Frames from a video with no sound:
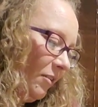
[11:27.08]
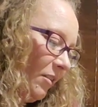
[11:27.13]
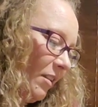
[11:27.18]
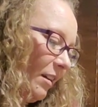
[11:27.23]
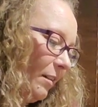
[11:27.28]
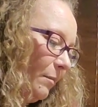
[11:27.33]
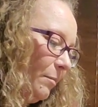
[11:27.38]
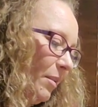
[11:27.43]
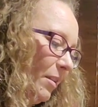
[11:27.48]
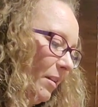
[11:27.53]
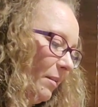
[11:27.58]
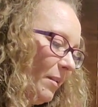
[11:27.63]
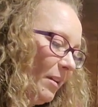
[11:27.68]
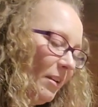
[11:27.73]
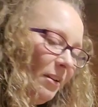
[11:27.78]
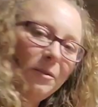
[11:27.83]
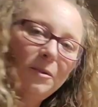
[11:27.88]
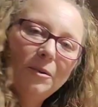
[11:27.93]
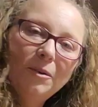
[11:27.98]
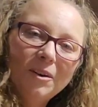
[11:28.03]
Try to put them
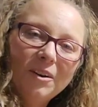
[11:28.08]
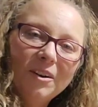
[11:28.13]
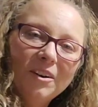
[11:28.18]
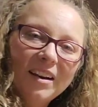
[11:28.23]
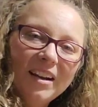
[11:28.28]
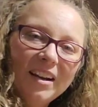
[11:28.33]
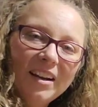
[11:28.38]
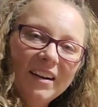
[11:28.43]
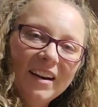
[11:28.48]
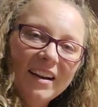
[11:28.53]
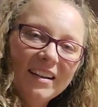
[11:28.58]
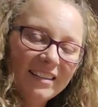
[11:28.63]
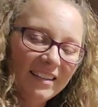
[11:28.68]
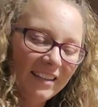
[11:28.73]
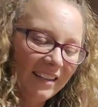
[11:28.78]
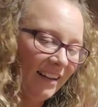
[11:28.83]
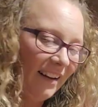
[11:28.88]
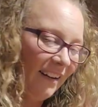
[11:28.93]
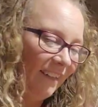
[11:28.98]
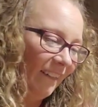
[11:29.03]
in order here as
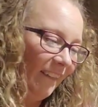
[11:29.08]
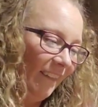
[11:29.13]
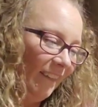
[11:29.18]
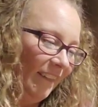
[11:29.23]
I go.